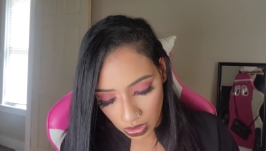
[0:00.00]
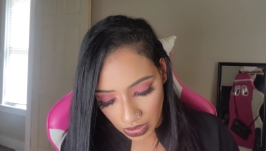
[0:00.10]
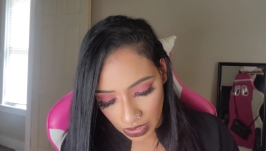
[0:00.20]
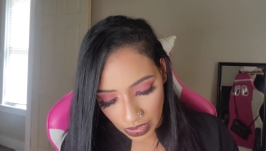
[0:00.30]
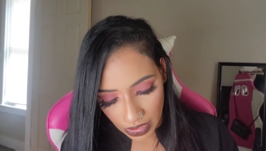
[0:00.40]

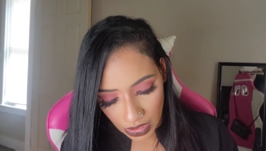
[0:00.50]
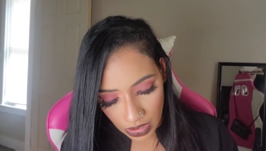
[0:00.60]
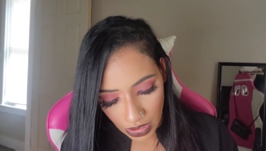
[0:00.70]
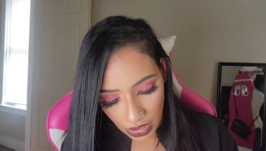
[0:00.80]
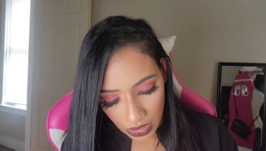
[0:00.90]
Then I
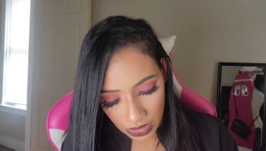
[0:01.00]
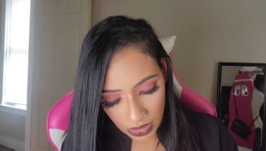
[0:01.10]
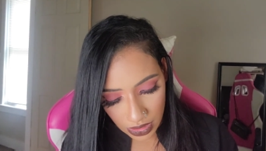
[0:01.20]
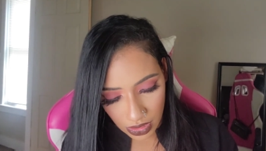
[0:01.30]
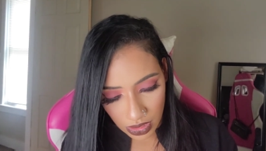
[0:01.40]

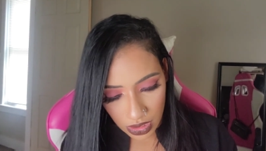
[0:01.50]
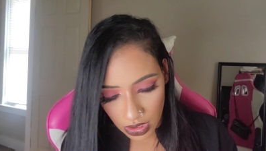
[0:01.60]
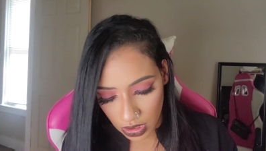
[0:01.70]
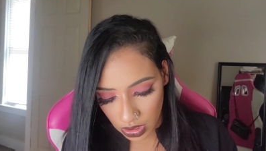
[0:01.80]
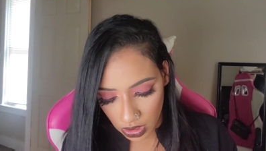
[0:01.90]
got
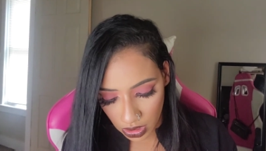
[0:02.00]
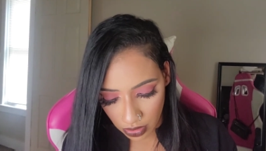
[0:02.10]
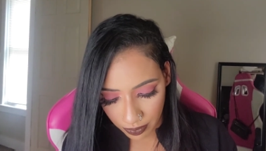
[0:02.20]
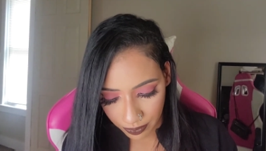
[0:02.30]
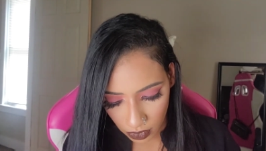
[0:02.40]

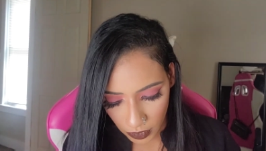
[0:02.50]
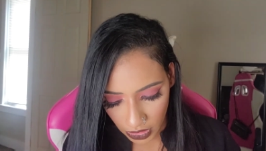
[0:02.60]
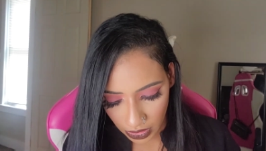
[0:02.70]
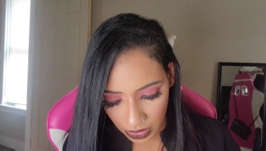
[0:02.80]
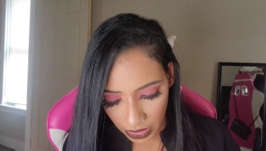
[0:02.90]
the
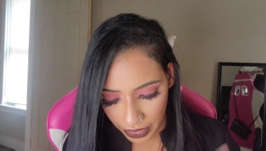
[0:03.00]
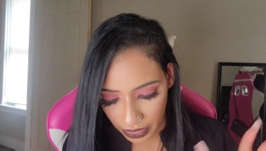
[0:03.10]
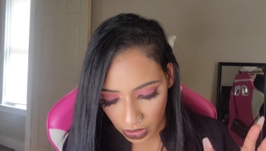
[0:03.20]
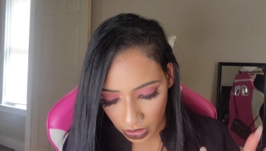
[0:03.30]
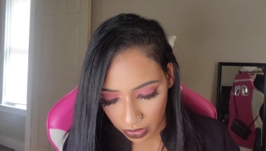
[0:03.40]

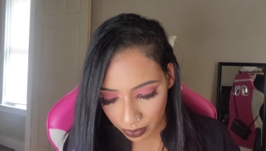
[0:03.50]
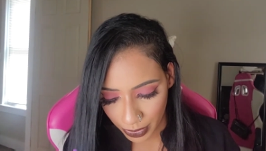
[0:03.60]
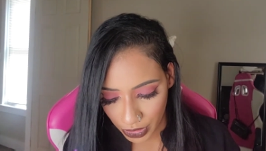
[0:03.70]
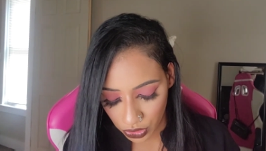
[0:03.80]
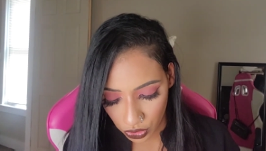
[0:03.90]
Glide On
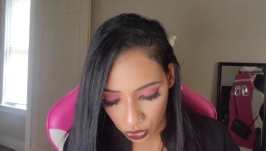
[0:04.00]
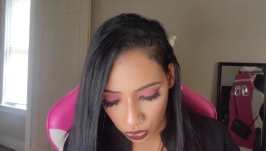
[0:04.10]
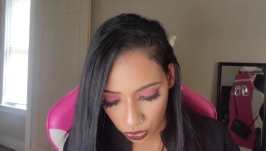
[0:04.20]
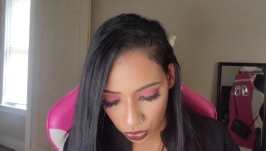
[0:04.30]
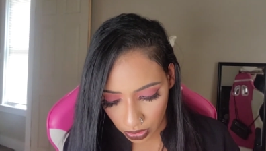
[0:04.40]

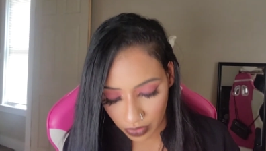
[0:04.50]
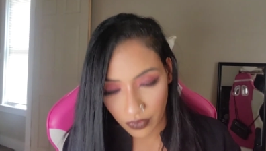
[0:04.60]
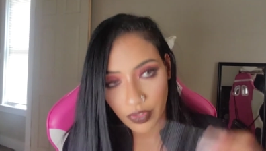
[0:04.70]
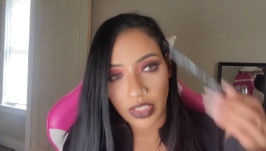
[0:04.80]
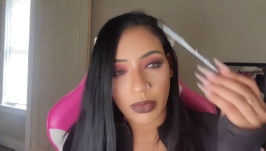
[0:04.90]
pencil
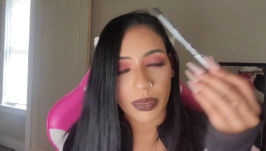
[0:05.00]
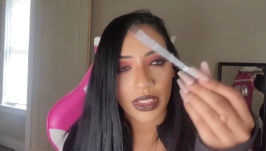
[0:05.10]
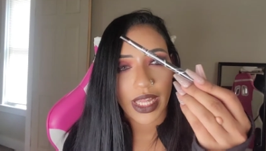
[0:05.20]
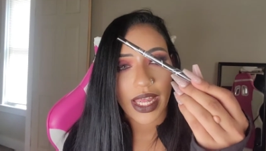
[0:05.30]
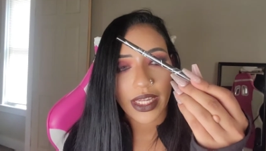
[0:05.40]
in Very
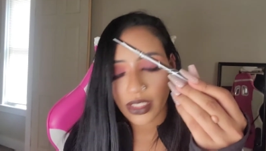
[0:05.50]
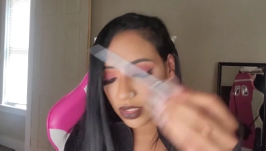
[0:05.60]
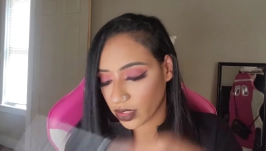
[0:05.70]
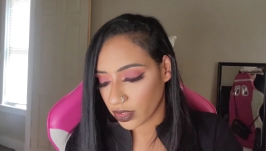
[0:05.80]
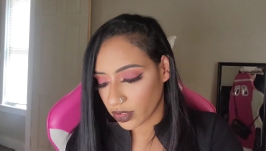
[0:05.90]
Black.